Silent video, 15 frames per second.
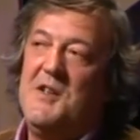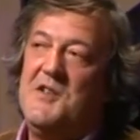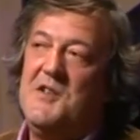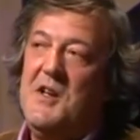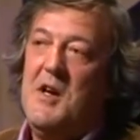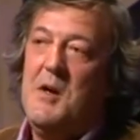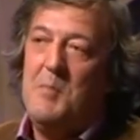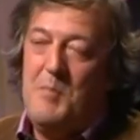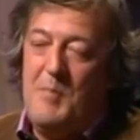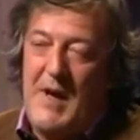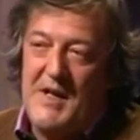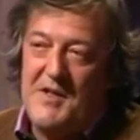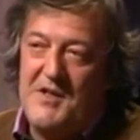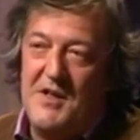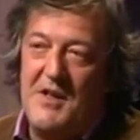as
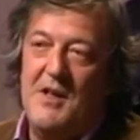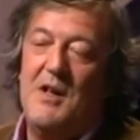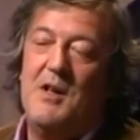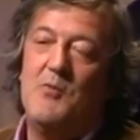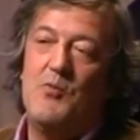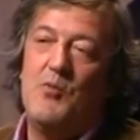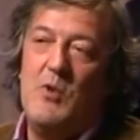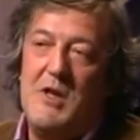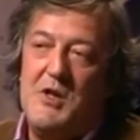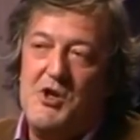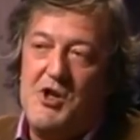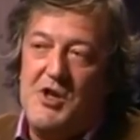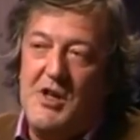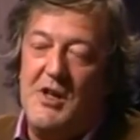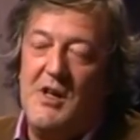better,
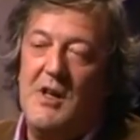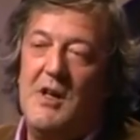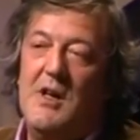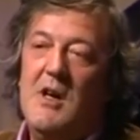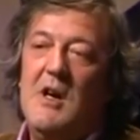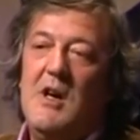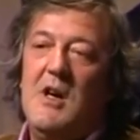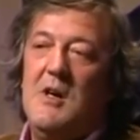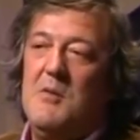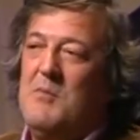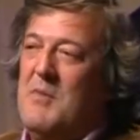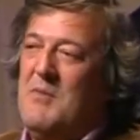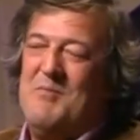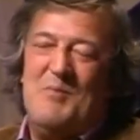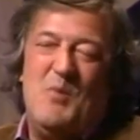richer,
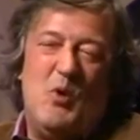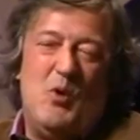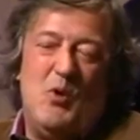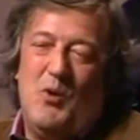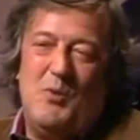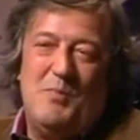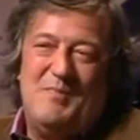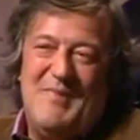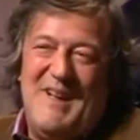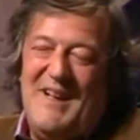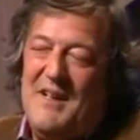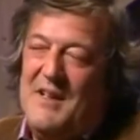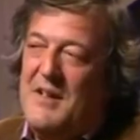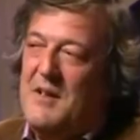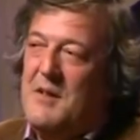more
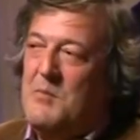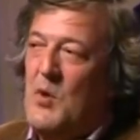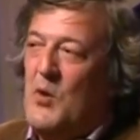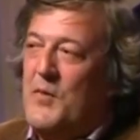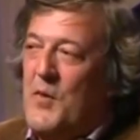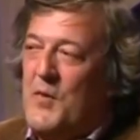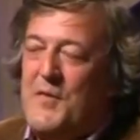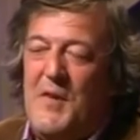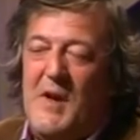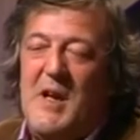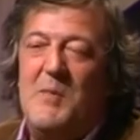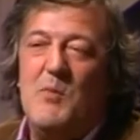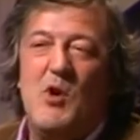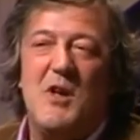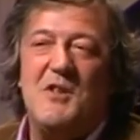
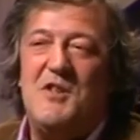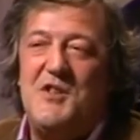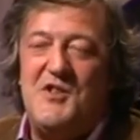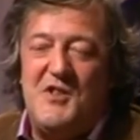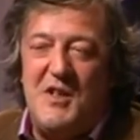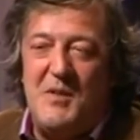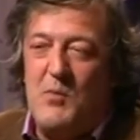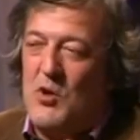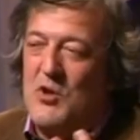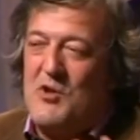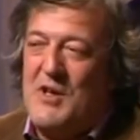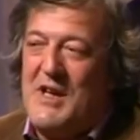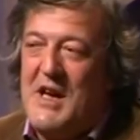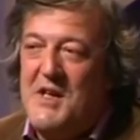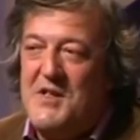fulfilling, more artistic, more
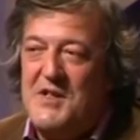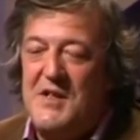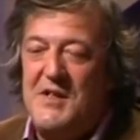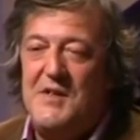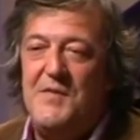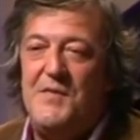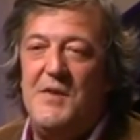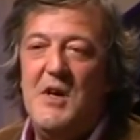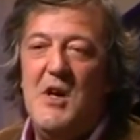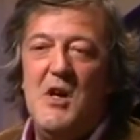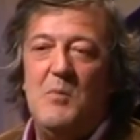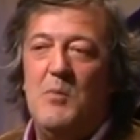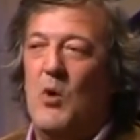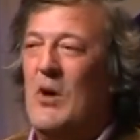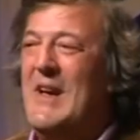creative,
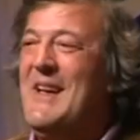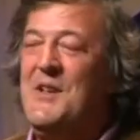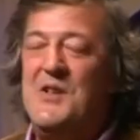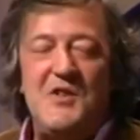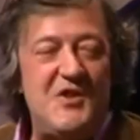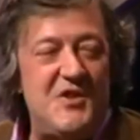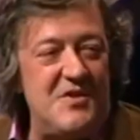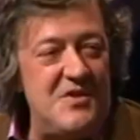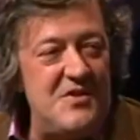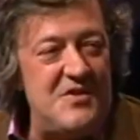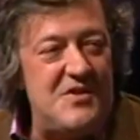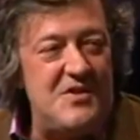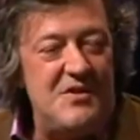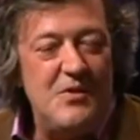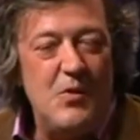more
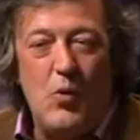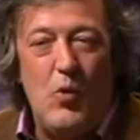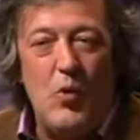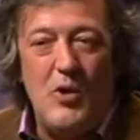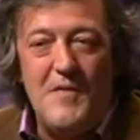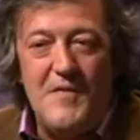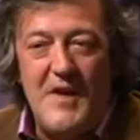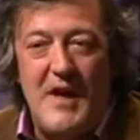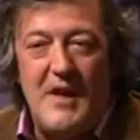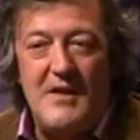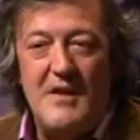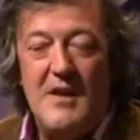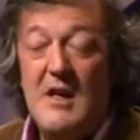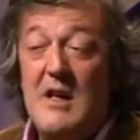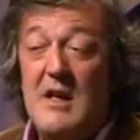innocent. All of
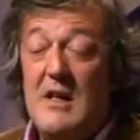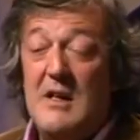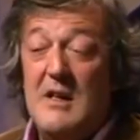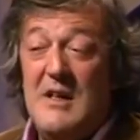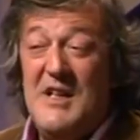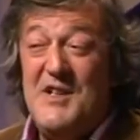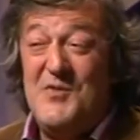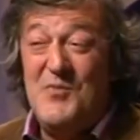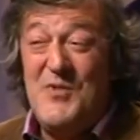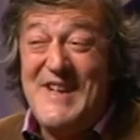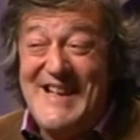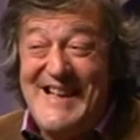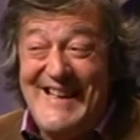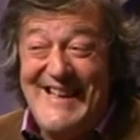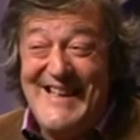that is
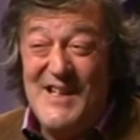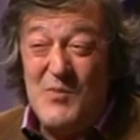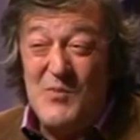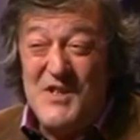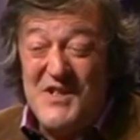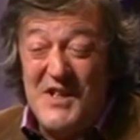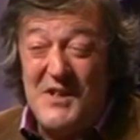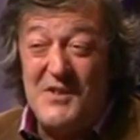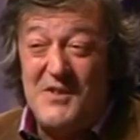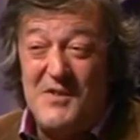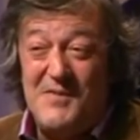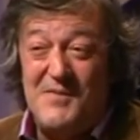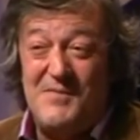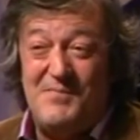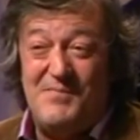really a
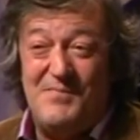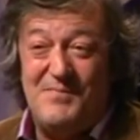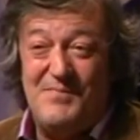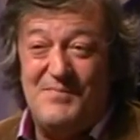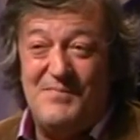result of